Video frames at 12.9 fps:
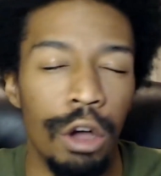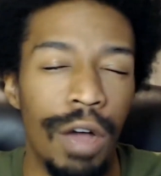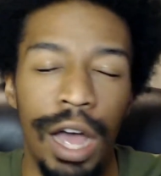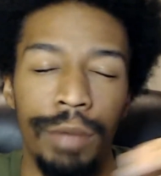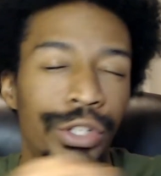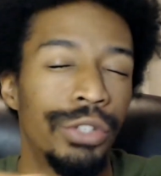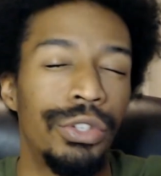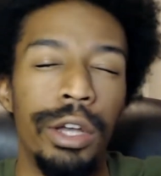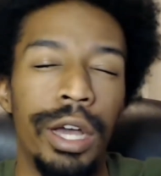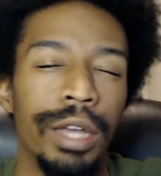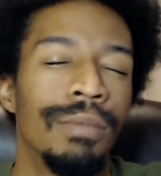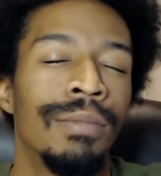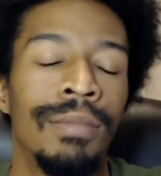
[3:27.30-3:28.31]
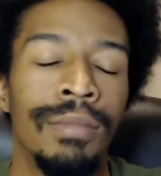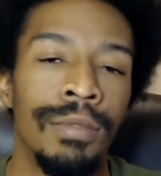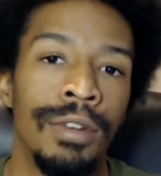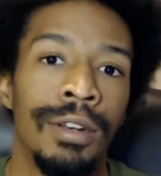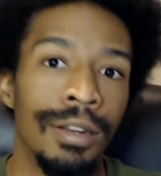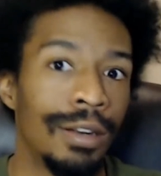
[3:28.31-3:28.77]
I'm just done.
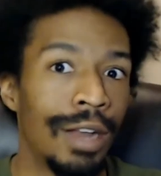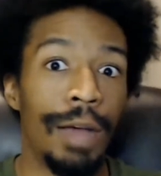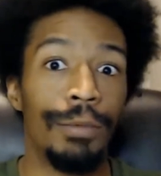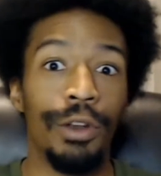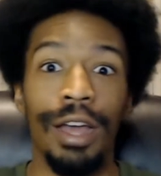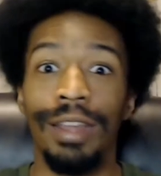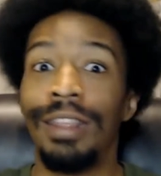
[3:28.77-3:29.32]
I'm done.